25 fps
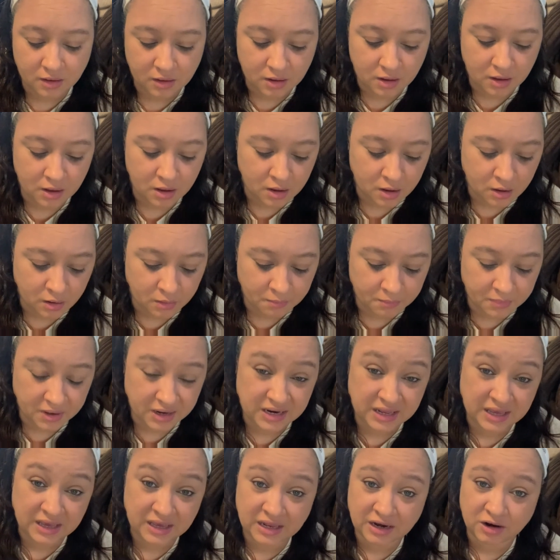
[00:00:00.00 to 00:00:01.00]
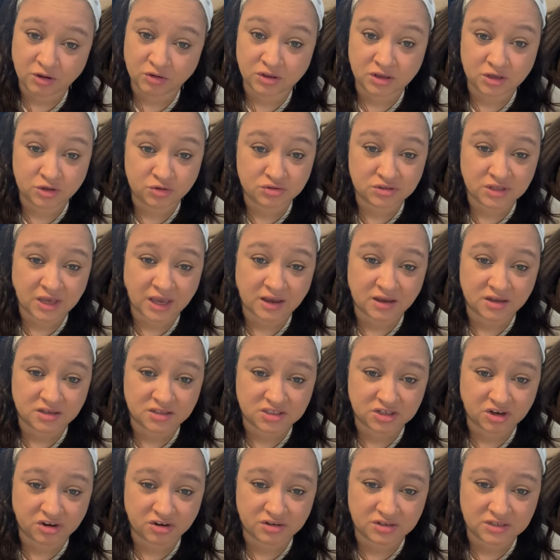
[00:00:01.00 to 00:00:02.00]
Um, and he can only use like a
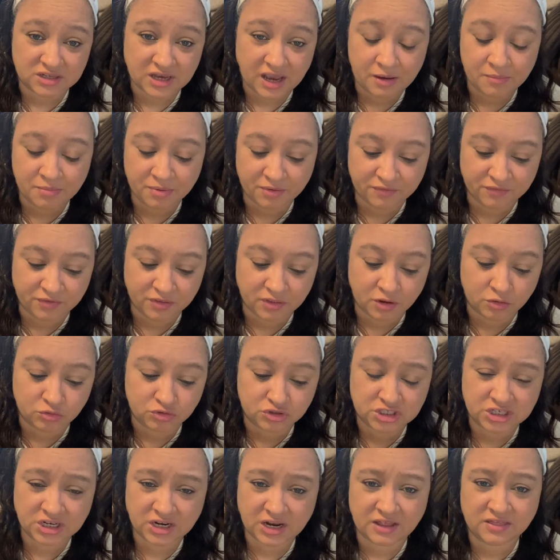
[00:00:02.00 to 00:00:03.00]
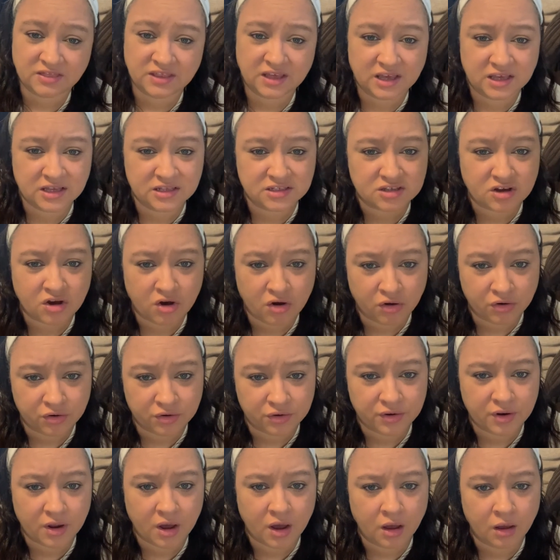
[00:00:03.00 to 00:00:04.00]
certain type of lotion. I think it's called
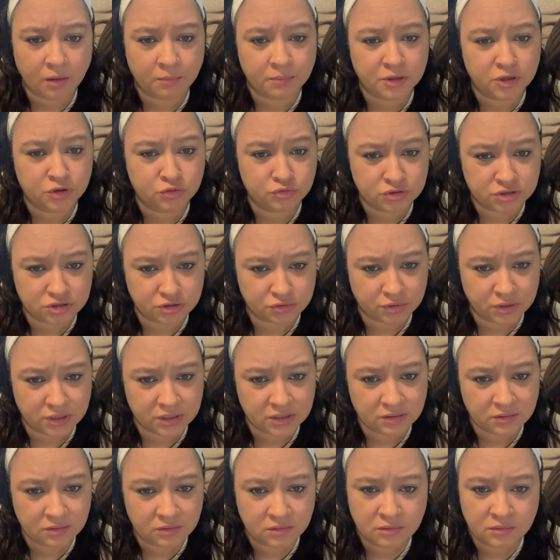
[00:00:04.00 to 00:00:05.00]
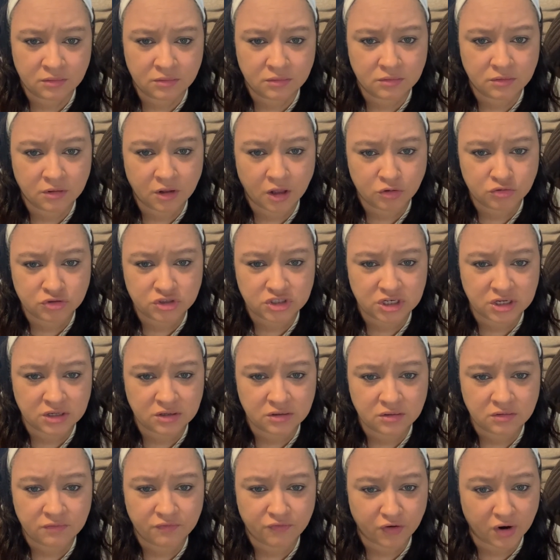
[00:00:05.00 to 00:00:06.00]
um, Eucerin
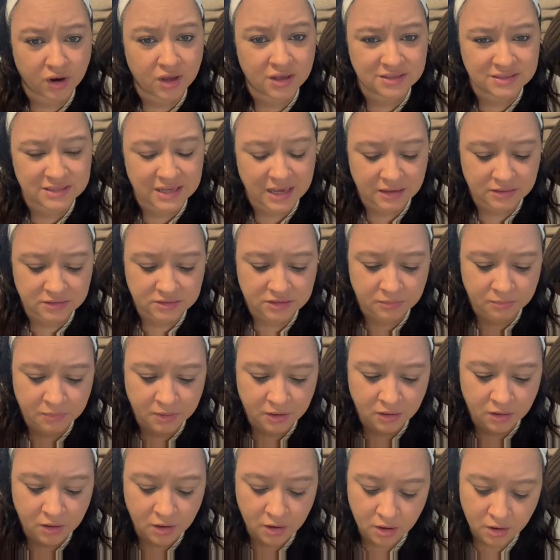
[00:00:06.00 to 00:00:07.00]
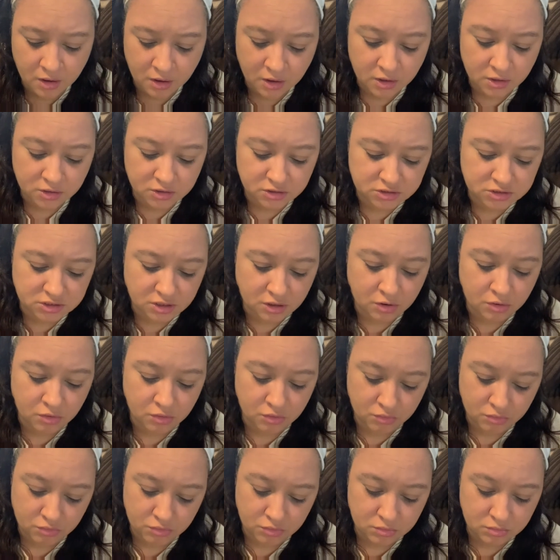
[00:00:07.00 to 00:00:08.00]
lotion for his eczema.
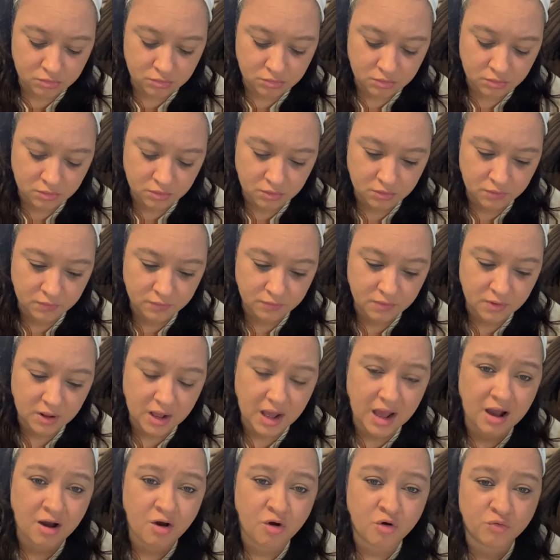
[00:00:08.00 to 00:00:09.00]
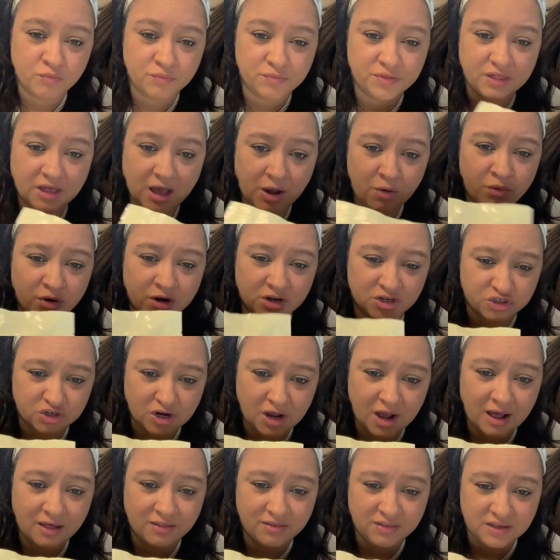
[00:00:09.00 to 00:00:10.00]
So I hope, I want to
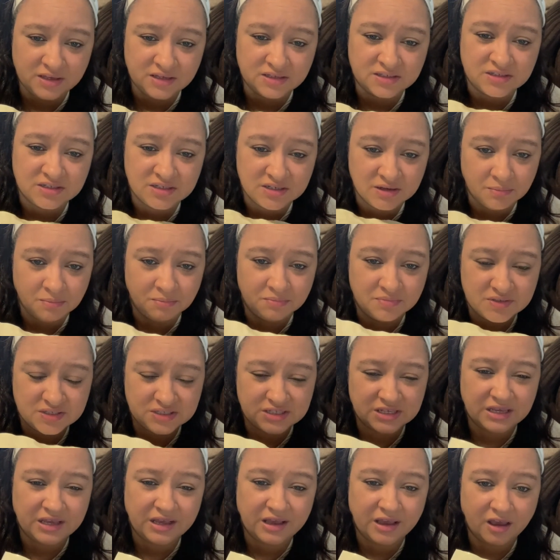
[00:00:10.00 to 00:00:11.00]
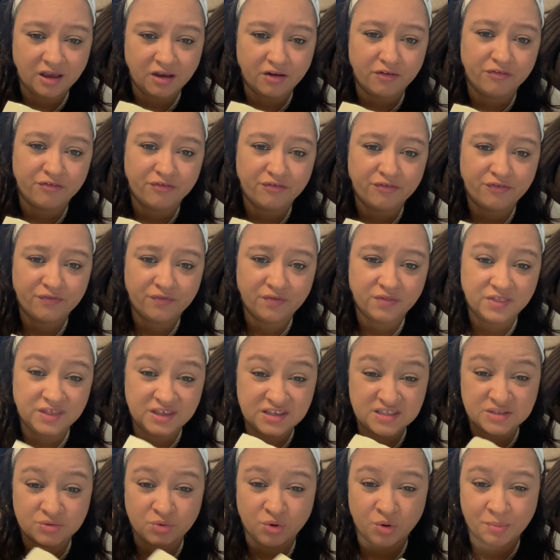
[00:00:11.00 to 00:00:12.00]
try these to see if
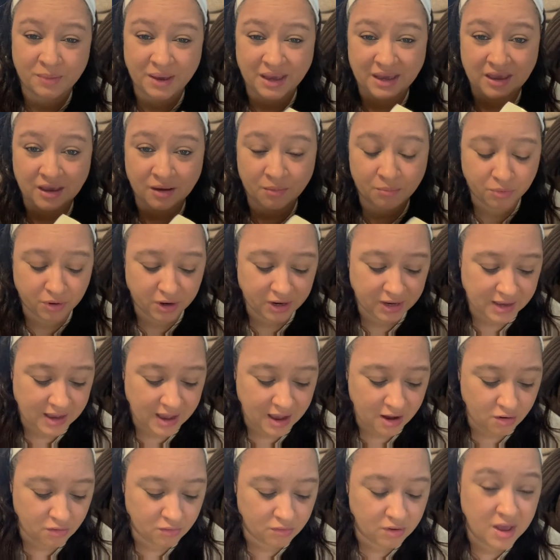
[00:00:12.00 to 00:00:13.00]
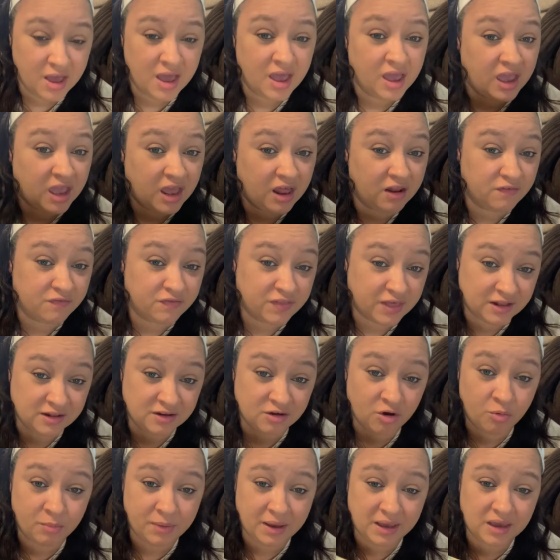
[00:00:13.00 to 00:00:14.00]
these will make him break out. And if they
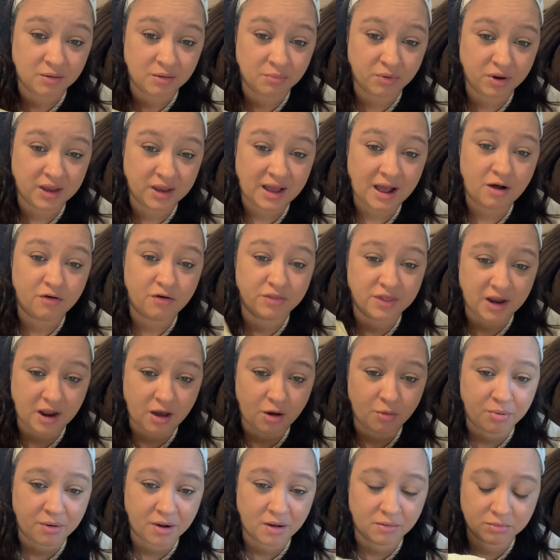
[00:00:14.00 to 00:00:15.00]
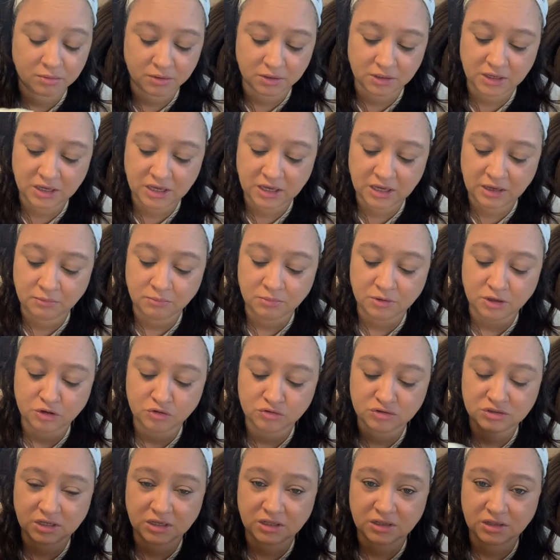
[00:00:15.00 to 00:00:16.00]
don't make him break out, then I'll probably keep
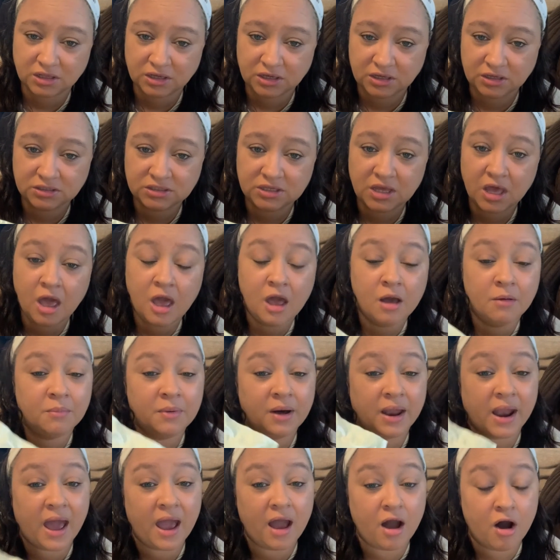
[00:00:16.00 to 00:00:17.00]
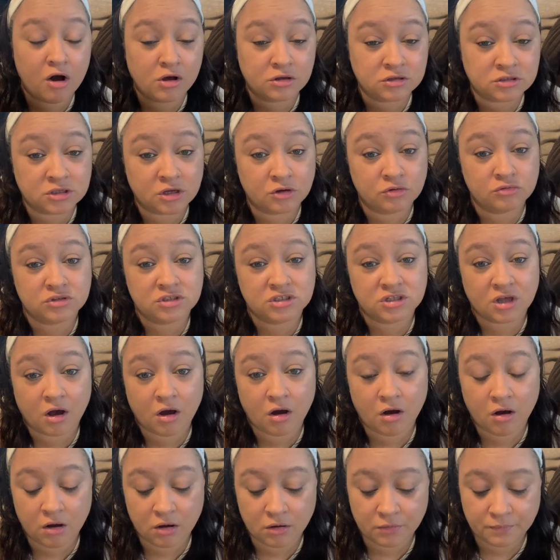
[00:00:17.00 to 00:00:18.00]
using these. But I also
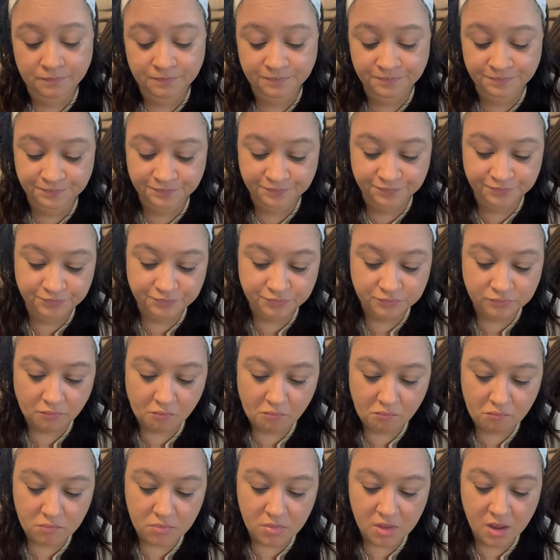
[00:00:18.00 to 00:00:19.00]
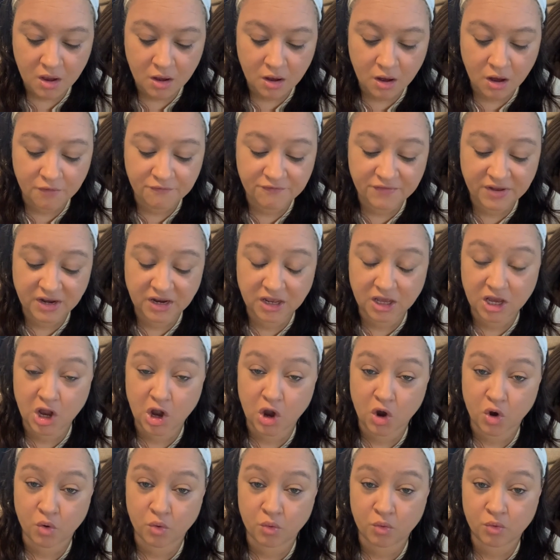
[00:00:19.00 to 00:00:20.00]
saw a
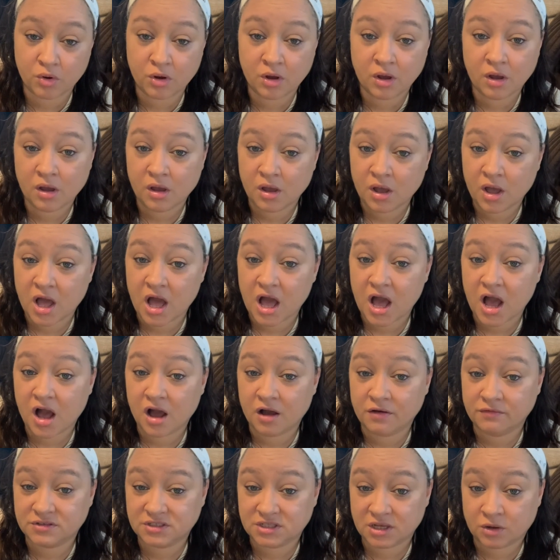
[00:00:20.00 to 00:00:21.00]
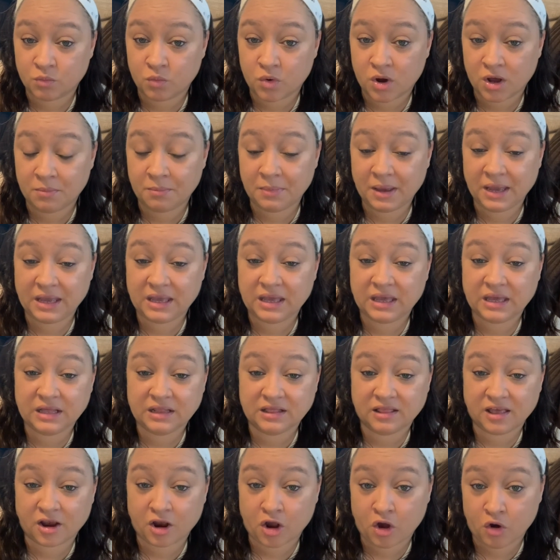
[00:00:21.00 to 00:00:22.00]
video of someone making
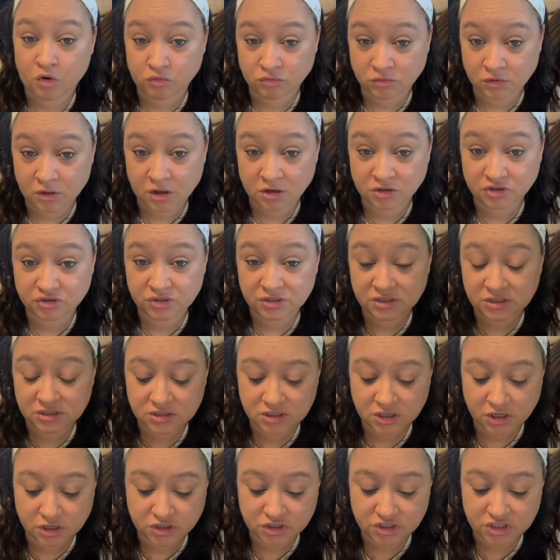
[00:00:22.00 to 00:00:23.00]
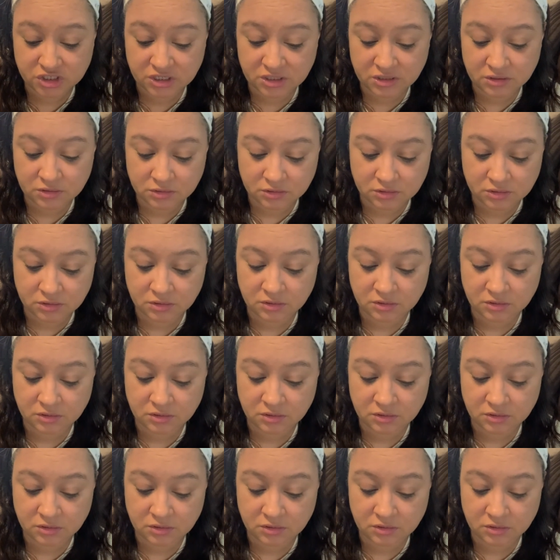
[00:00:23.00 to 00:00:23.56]
their own laundry detergent.